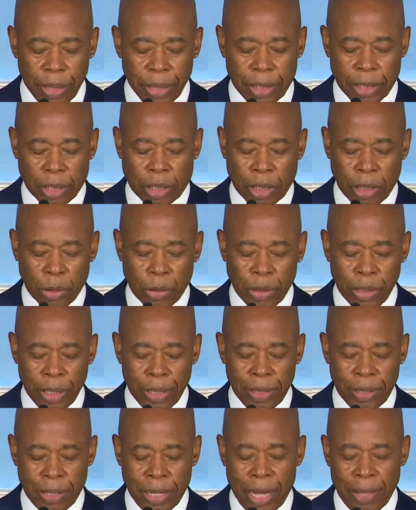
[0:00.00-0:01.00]
he
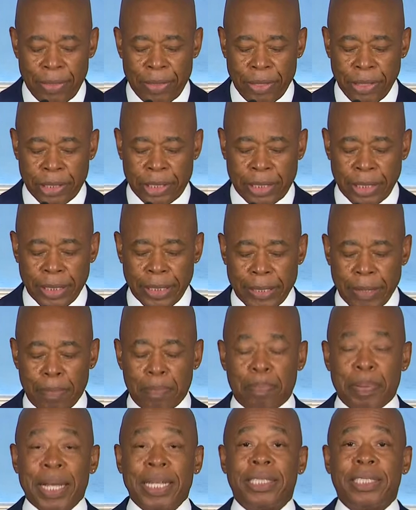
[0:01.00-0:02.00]
concluded that this is the
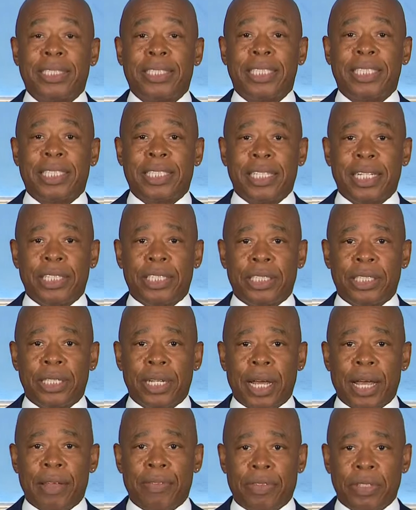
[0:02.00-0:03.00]
best
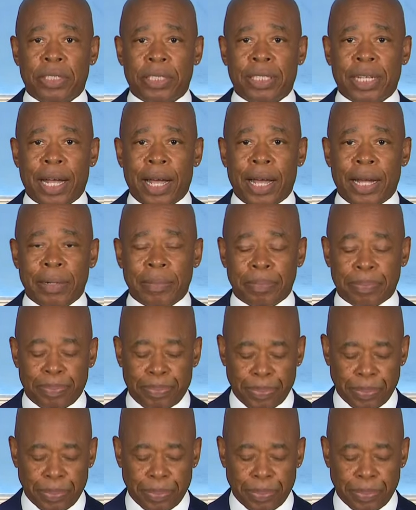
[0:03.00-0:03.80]
decision at this time.